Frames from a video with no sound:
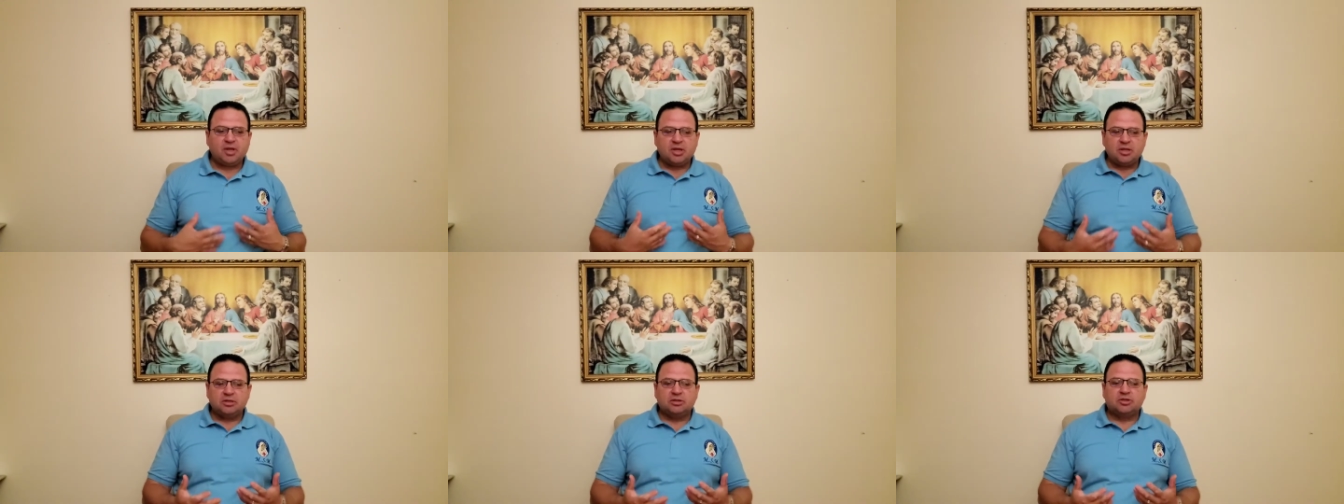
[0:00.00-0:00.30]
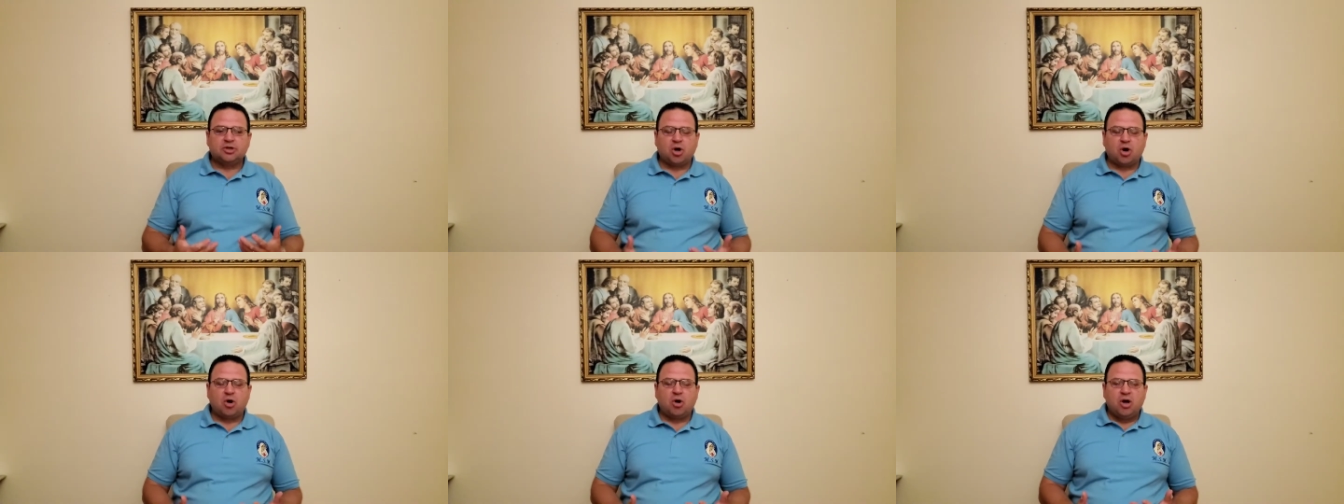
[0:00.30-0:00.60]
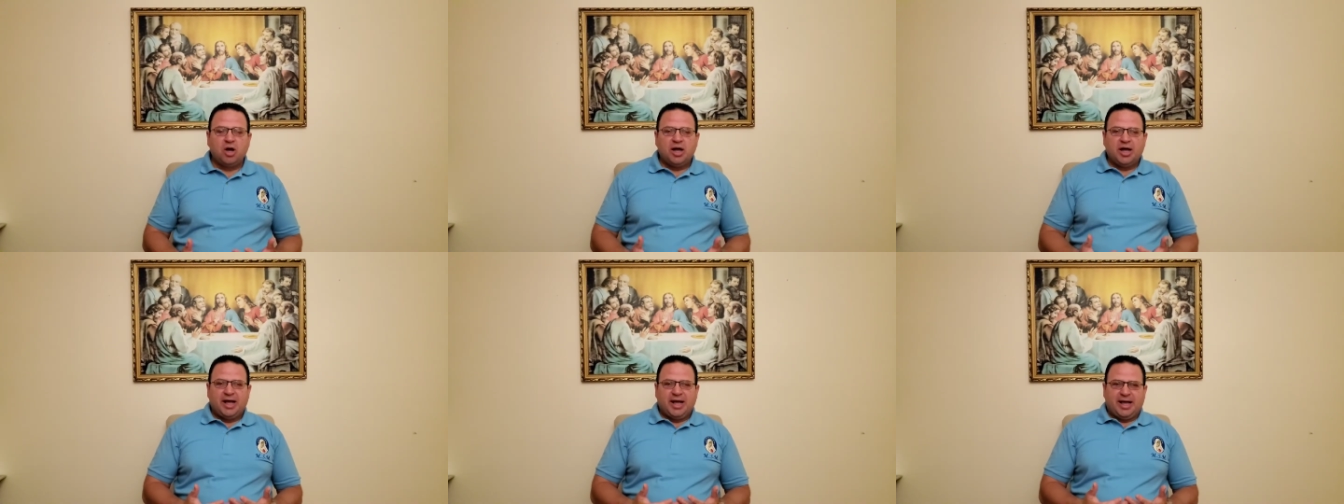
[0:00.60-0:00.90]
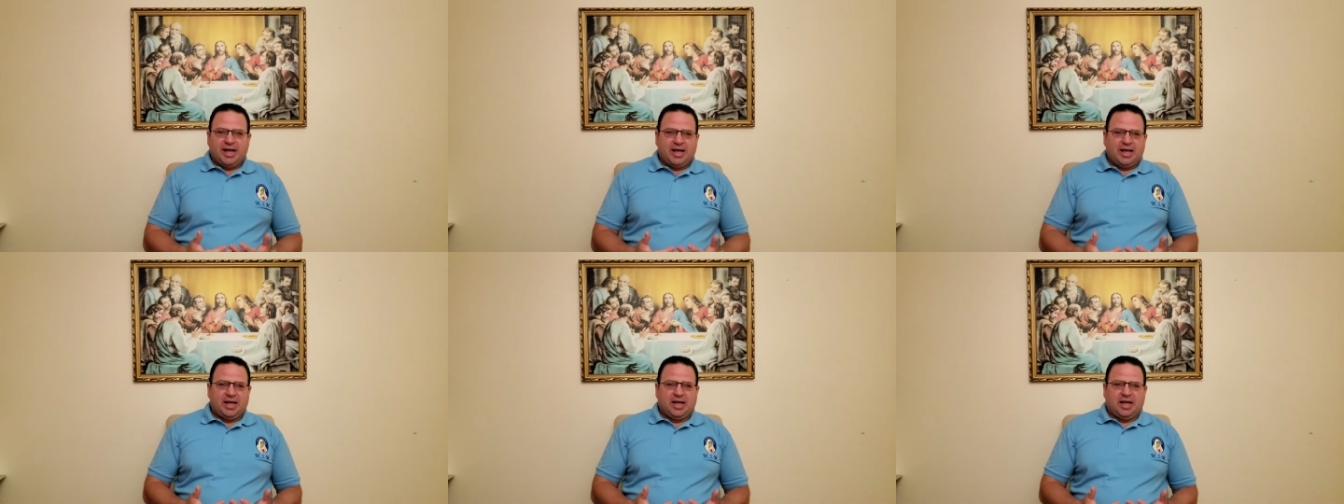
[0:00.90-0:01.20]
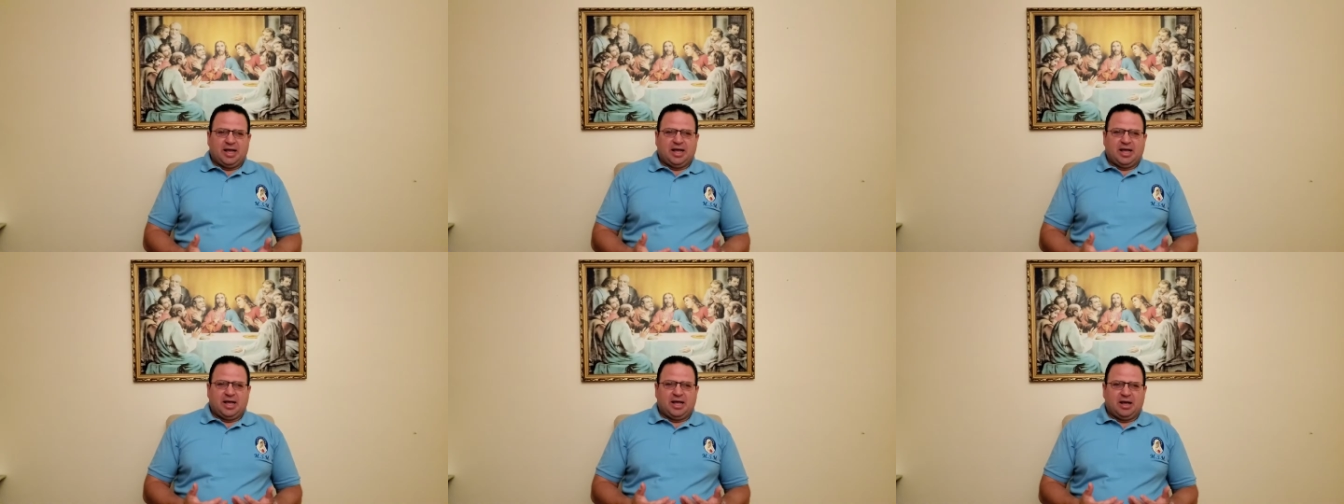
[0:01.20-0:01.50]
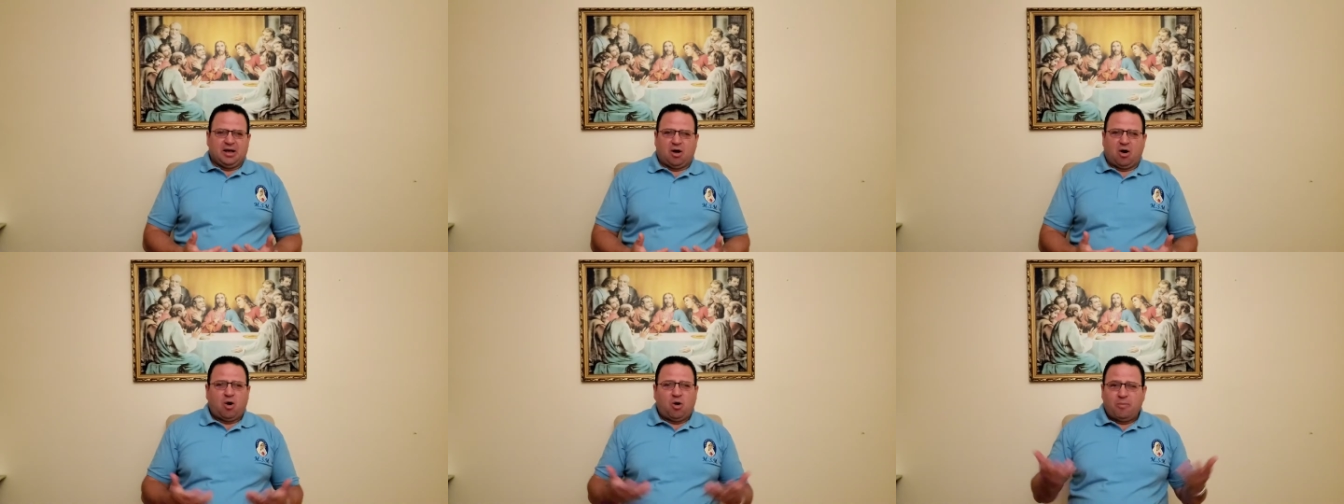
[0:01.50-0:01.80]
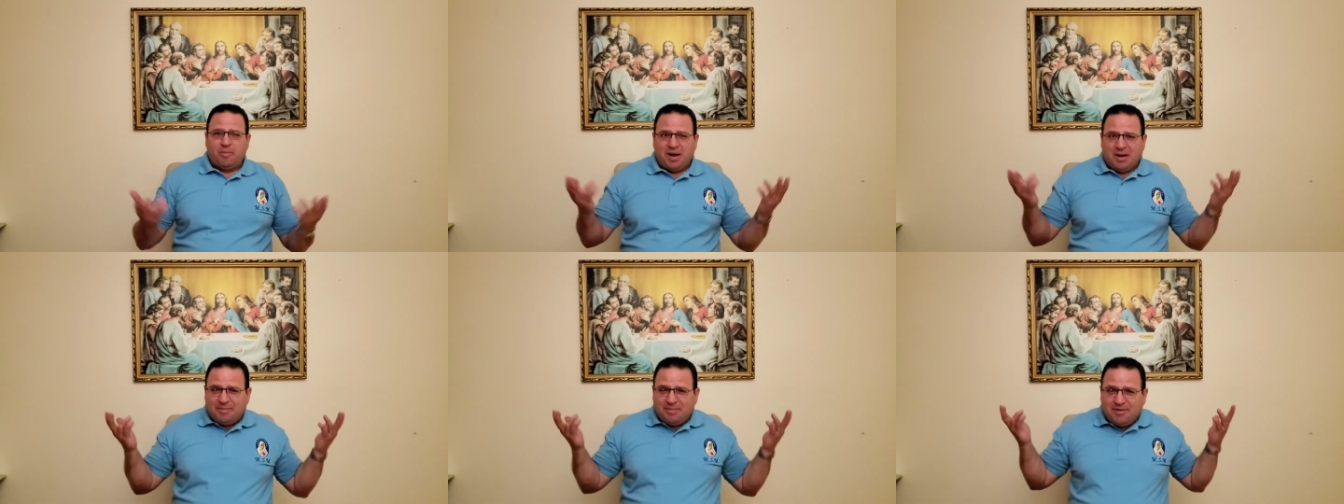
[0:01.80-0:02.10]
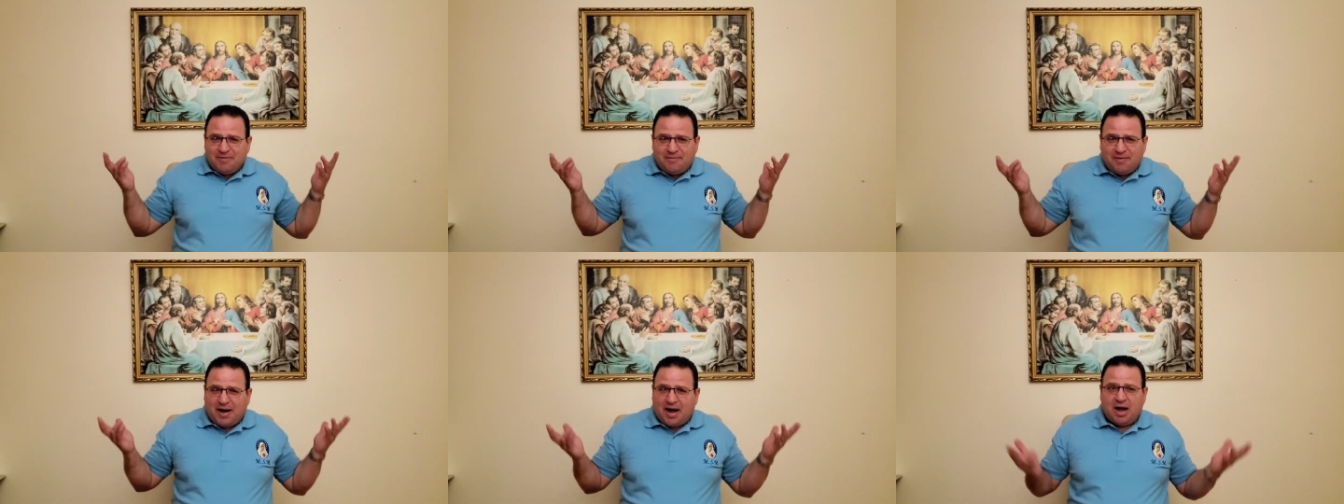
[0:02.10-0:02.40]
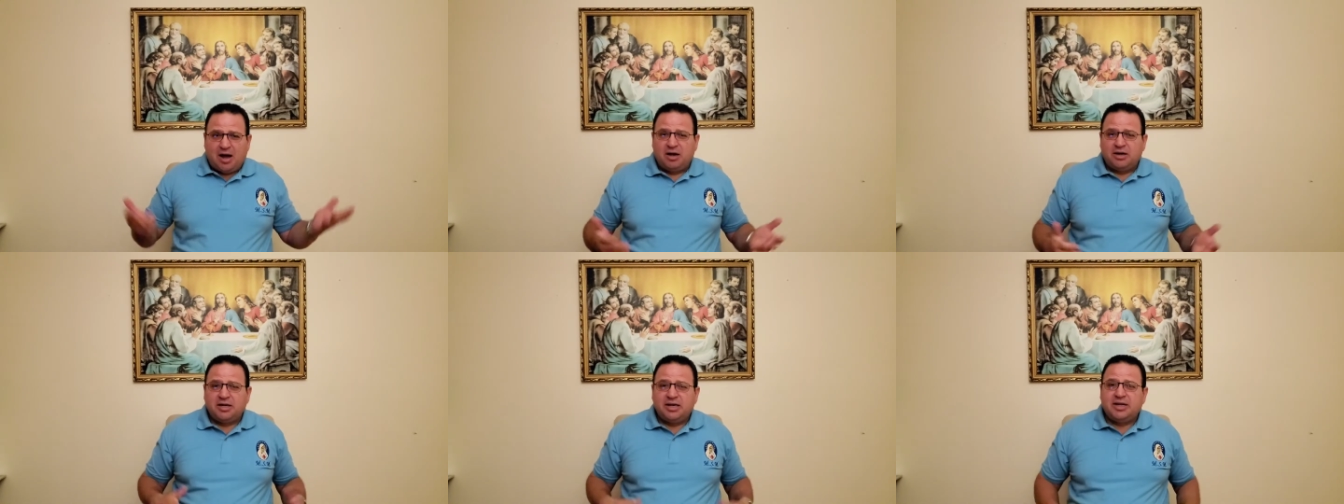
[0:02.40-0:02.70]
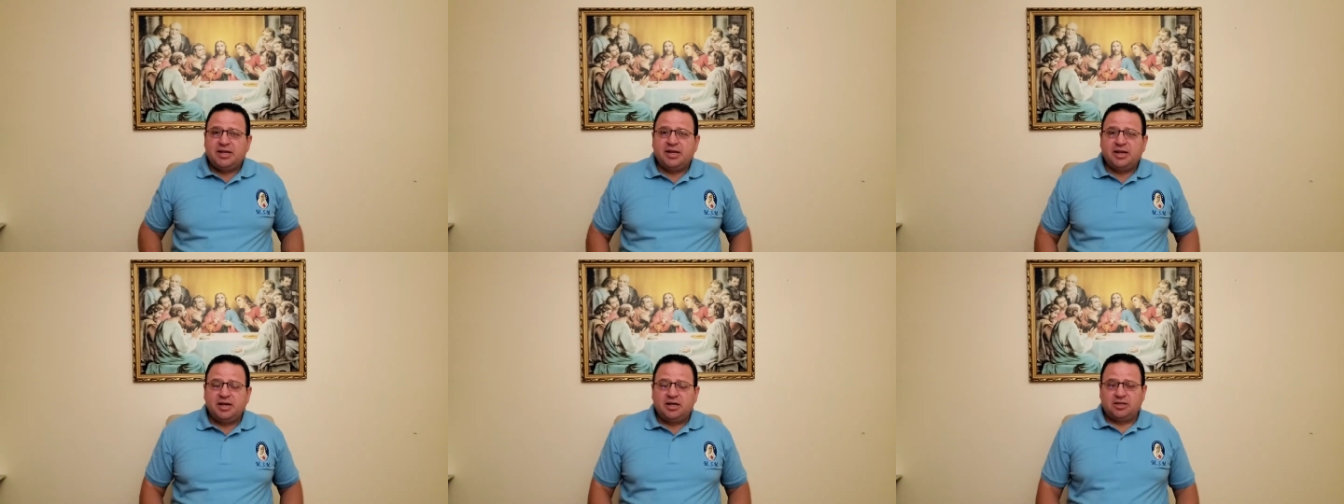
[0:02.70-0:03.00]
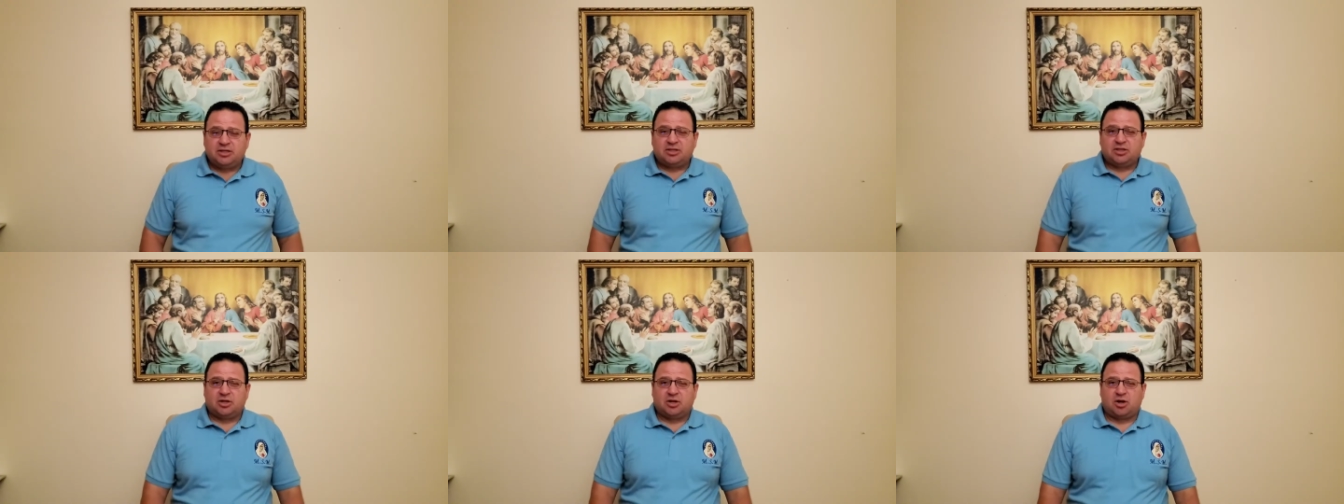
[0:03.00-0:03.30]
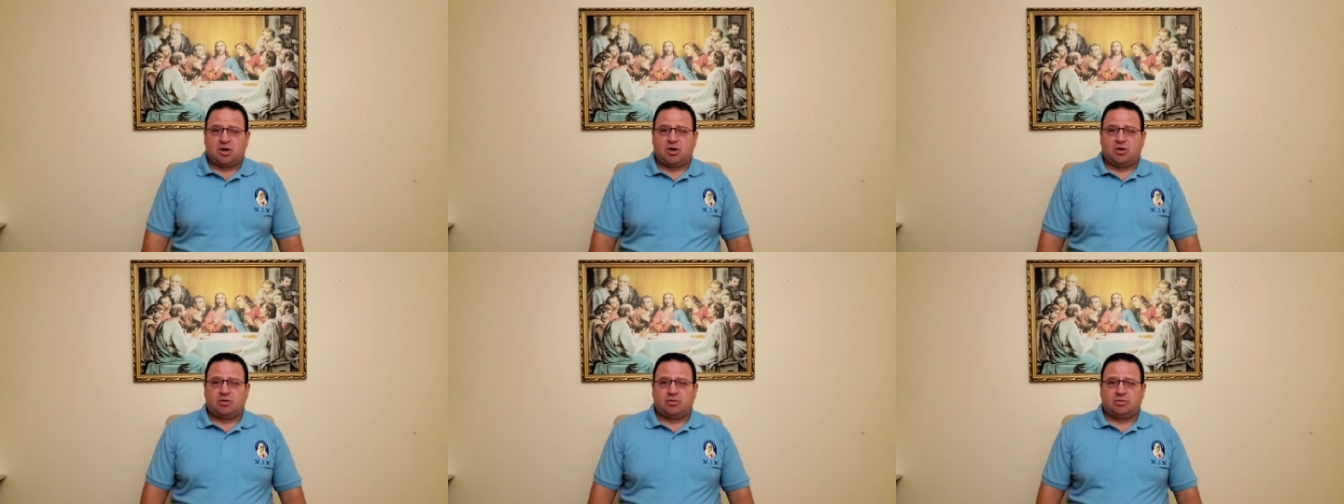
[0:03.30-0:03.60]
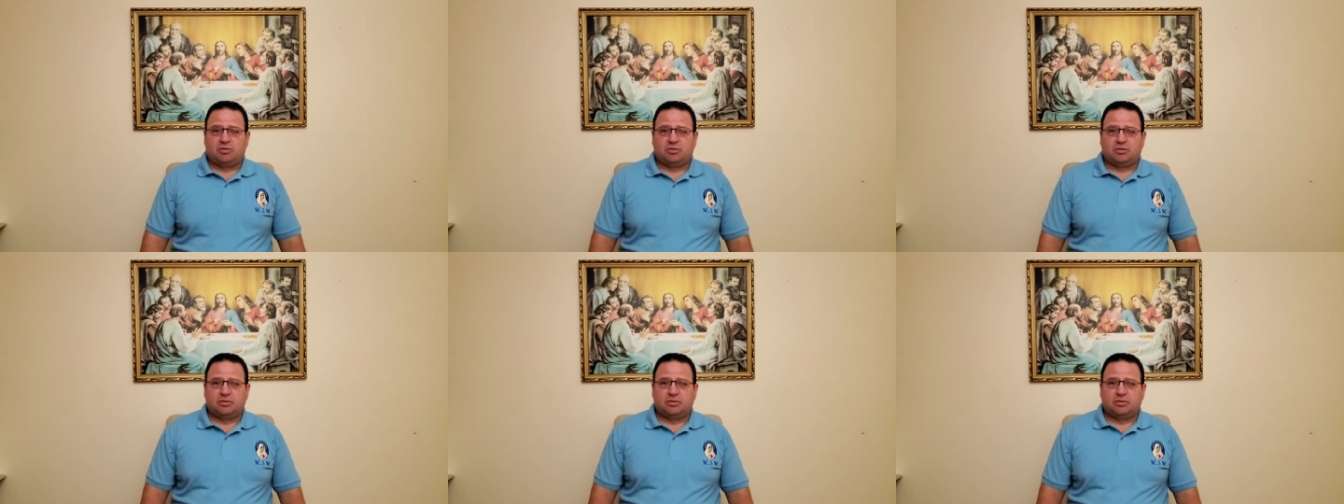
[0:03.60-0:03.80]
So, or maybe 500 years ago.